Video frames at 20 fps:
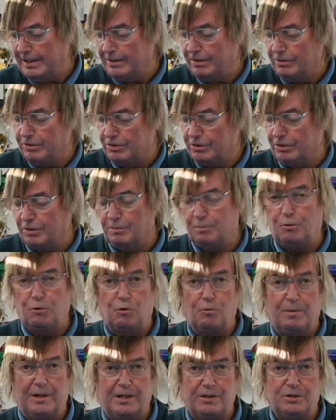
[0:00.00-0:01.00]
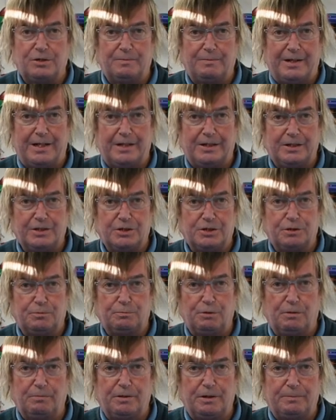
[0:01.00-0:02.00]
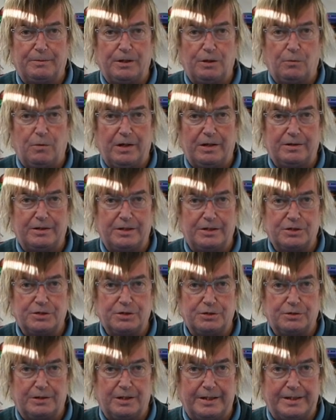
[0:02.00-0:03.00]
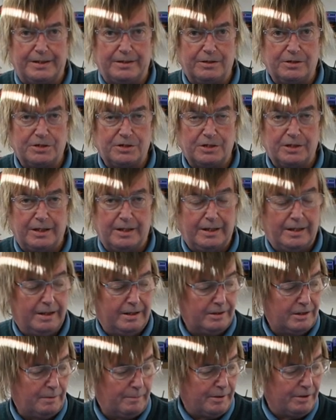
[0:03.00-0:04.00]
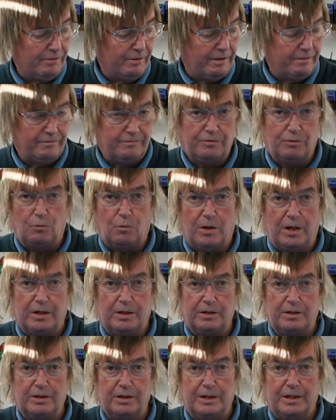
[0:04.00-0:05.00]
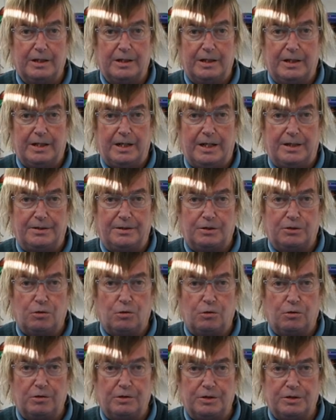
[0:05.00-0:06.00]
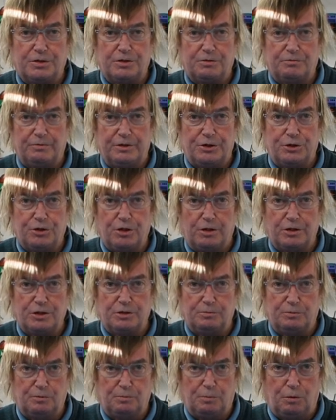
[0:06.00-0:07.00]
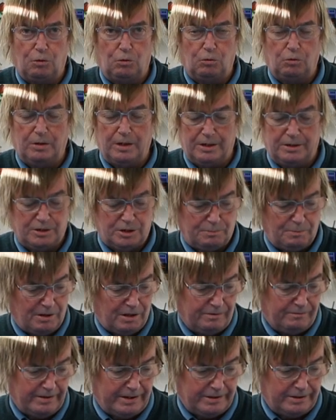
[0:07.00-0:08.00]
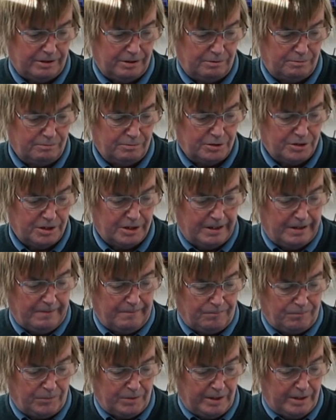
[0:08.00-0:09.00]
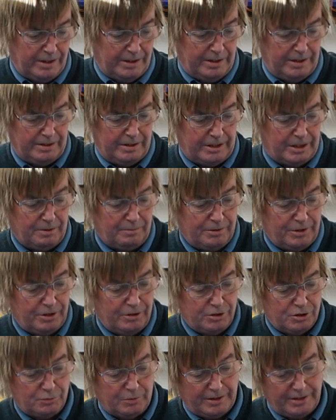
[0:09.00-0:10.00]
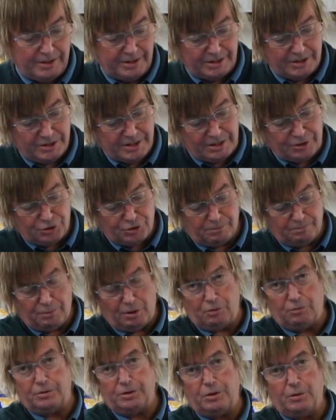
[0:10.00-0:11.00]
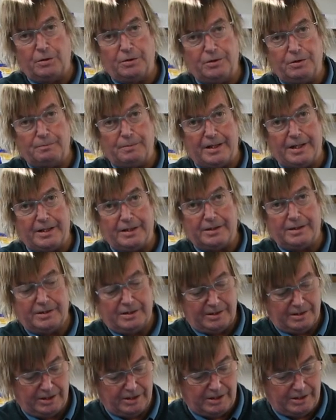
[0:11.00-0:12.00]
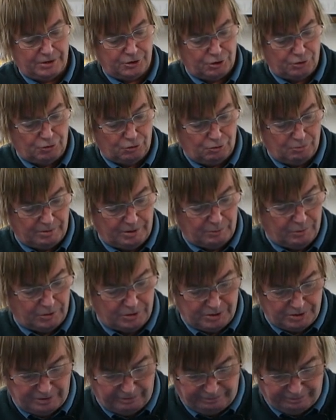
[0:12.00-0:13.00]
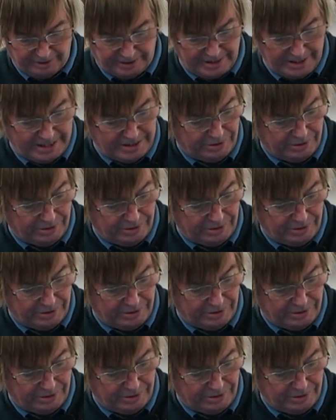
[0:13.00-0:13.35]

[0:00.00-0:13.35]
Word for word: and also the Pool Blaster Max. You'll probably be aware of these two cleaners. They've been around for a while and they're cordless, rechargeable pool and spa vacuums. They can be used with an extension pole to go on the back uh, as you normally would do for a